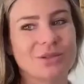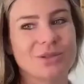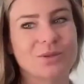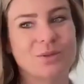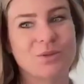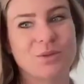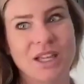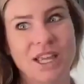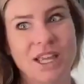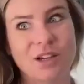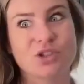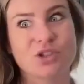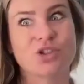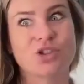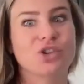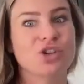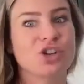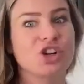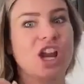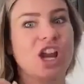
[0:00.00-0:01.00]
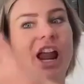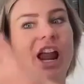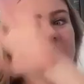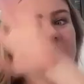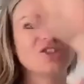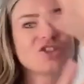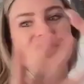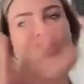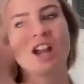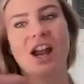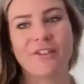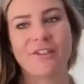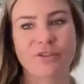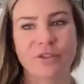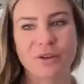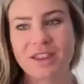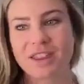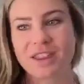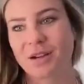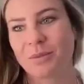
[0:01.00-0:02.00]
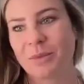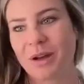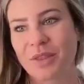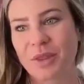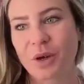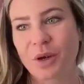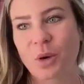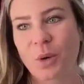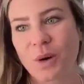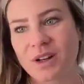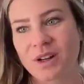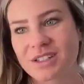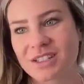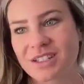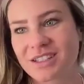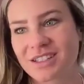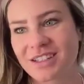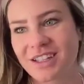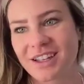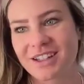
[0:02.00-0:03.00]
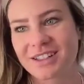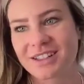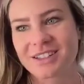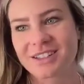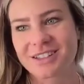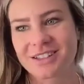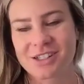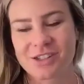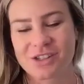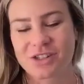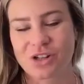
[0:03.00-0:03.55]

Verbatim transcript: was when we like changed everything about the course. Like, it